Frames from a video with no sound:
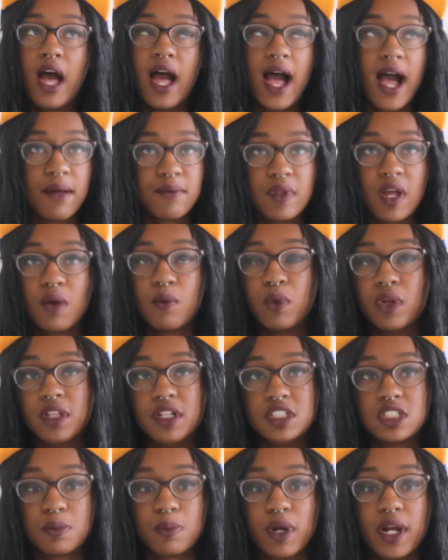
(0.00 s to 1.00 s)
I'm not
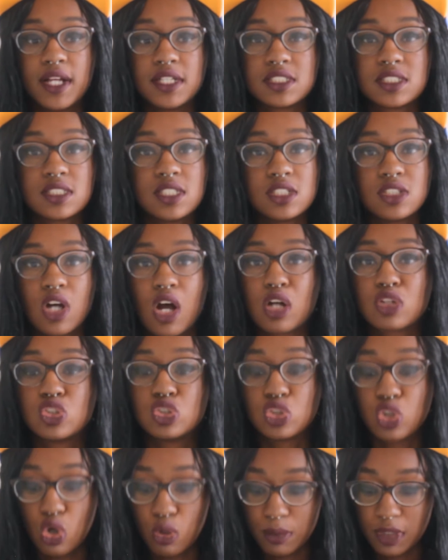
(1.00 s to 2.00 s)
really depressed. The
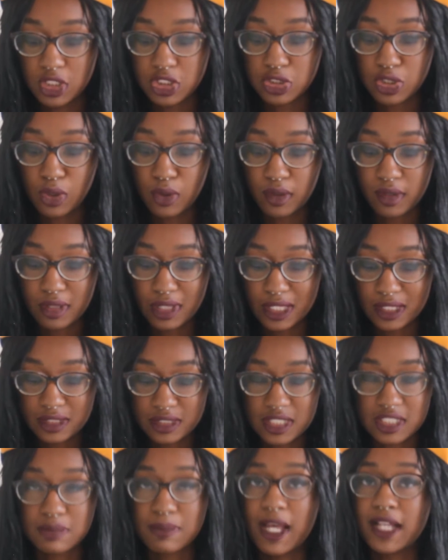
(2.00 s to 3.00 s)
doctor told me so.
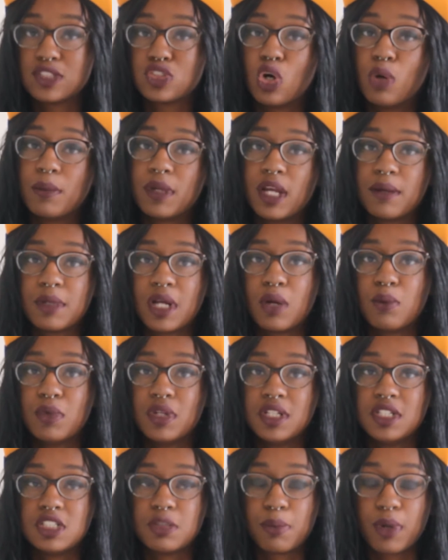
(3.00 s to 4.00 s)
This man told me I'm not
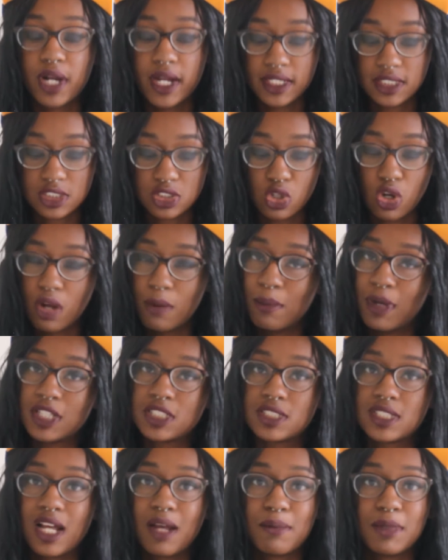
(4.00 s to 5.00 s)
really depressed, so I
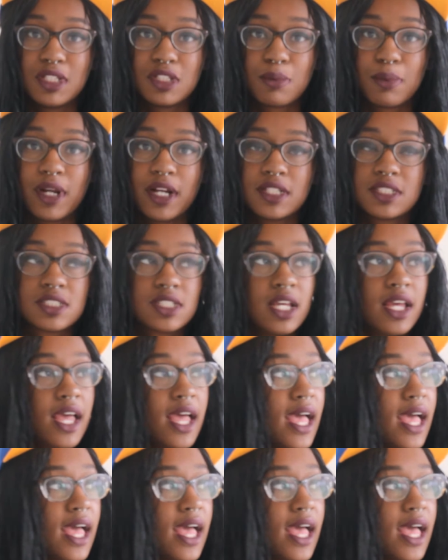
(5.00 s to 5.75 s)
must not be depressed.